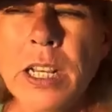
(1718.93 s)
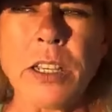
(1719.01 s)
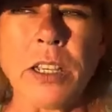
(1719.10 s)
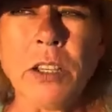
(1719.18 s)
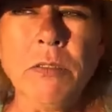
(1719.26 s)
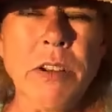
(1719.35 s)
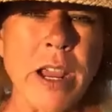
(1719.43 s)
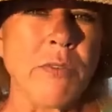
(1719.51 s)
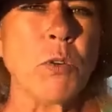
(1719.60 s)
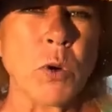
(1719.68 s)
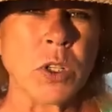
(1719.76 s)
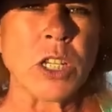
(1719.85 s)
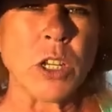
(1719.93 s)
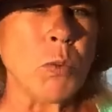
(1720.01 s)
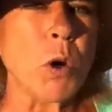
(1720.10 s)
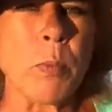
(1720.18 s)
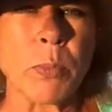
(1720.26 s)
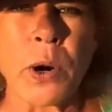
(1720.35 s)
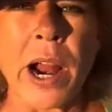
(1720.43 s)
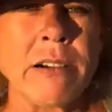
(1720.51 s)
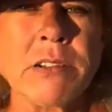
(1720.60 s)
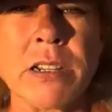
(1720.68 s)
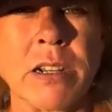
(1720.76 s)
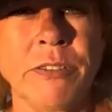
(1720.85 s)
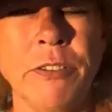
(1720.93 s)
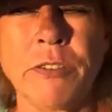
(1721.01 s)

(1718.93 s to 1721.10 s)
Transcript: That you never wanted, you weren't proud enough